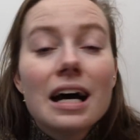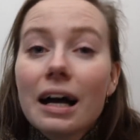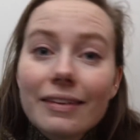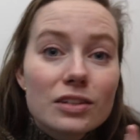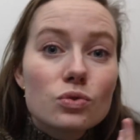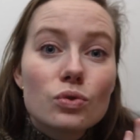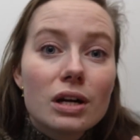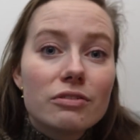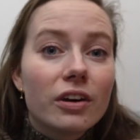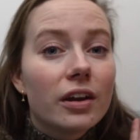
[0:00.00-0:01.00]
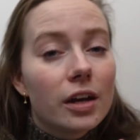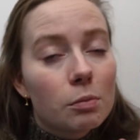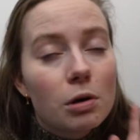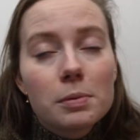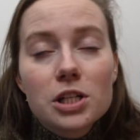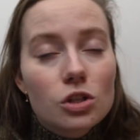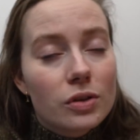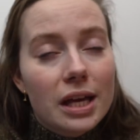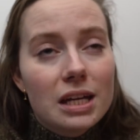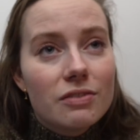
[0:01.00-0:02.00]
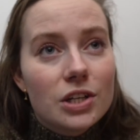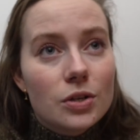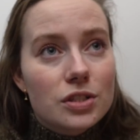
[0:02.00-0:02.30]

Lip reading: And that's all great fun, and I'll probably show that in a video